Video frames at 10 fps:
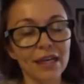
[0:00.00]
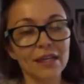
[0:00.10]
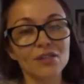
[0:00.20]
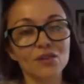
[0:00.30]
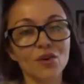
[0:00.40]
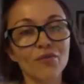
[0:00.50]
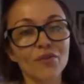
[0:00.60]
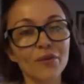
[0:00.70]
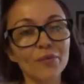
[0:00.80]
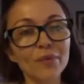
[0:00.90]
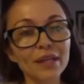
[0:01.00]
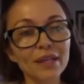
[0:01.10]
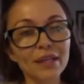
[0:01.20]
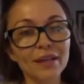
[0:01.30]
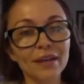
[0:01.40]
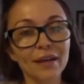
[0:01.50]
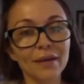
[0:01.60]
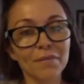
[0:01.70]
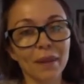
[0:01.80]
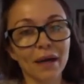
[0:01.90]
So for me,
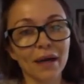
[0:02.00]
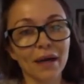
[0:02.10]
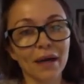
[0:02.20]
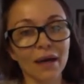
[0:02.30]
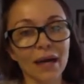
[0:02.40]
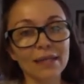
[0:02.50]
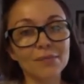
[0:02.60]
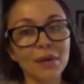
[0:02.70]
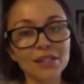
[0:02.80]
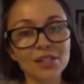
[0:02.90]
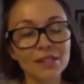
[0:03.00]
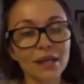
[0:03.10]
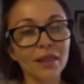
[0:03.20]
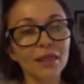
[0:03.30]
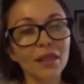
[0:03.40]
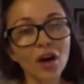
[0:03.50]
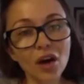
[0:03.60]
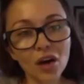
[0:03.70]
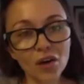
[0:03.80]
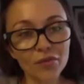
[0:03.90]
as much as I
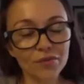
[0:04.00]
love